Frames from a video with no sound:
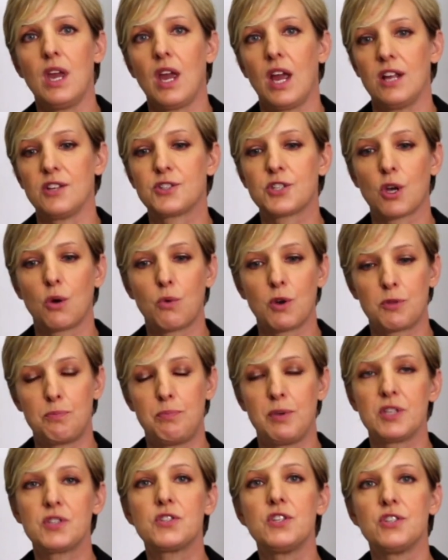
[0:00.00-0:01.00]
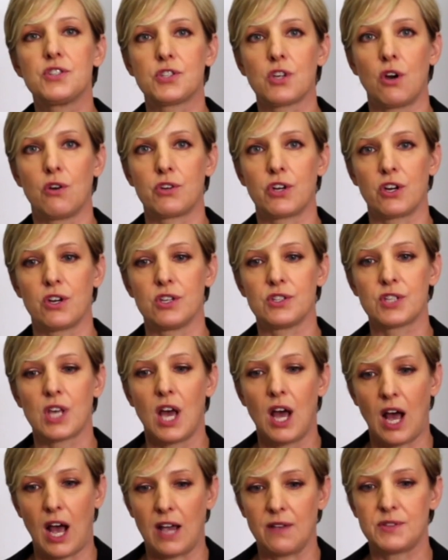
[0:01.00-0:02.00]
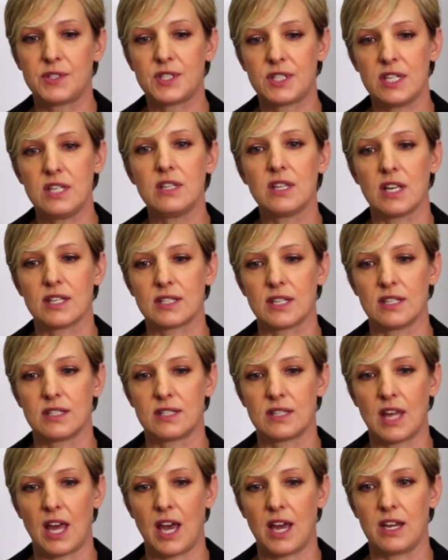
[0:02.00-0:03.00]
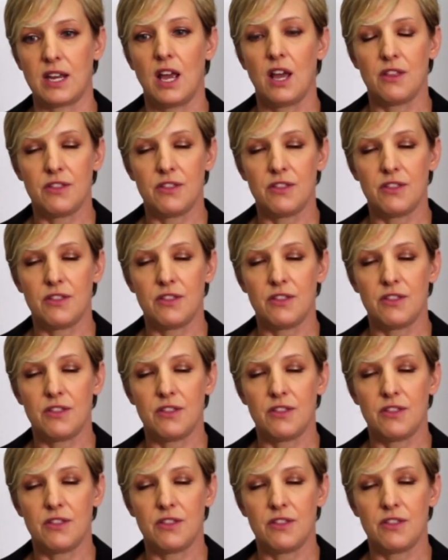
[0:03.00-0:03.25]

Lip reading: And so with business owners, I've seen this is that